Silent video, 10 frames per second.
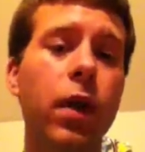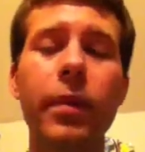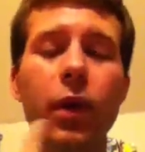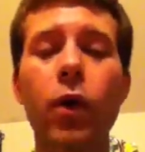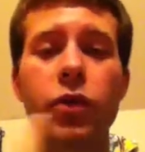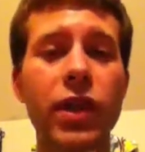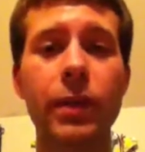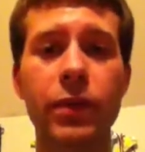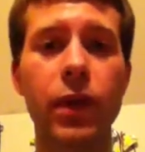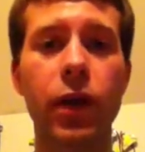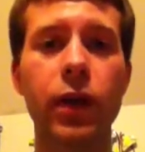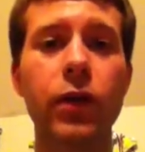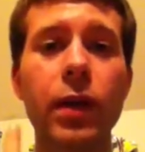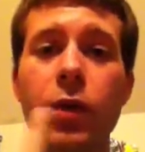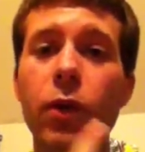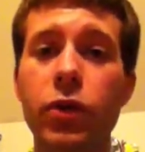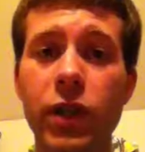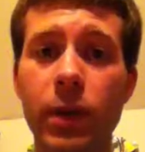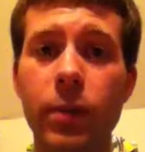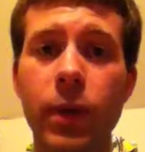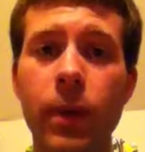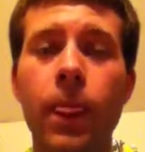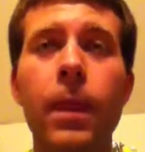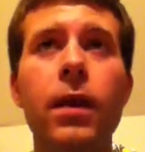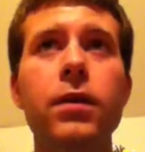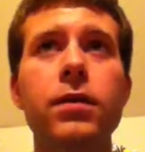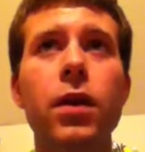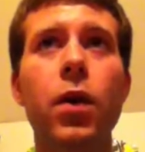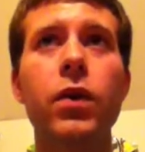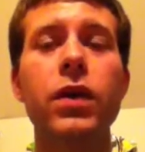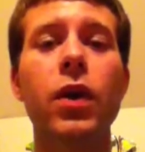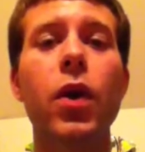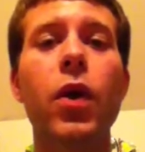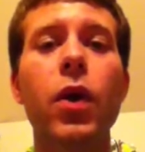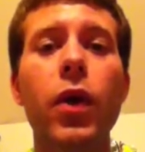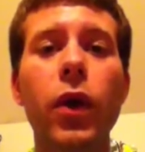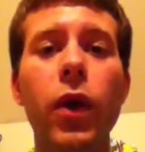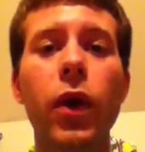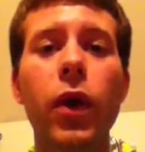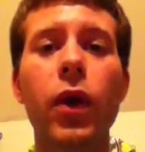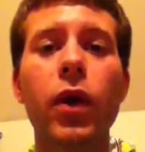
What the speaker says: I mean the O shape, sorry. You keep the O shape. So it's like E,